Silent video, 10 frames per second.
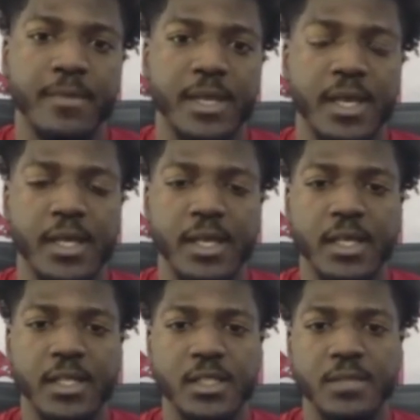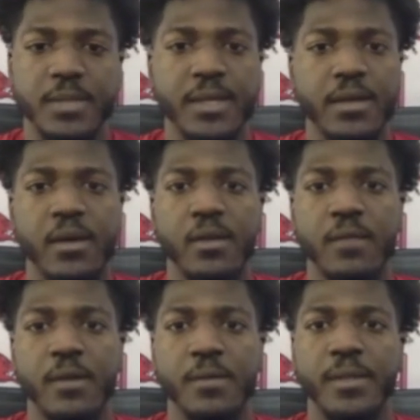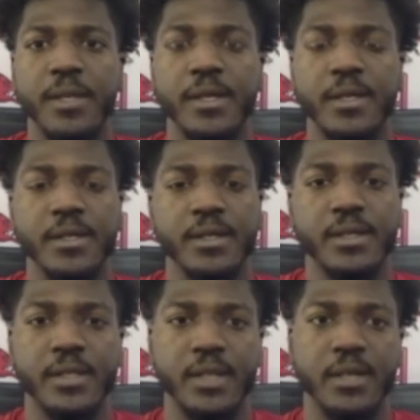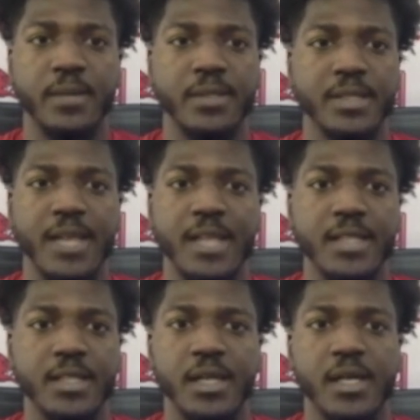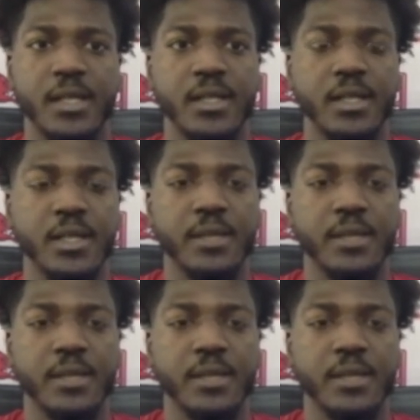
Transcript: and yeah, just being an all around player, um, a slasher cutter.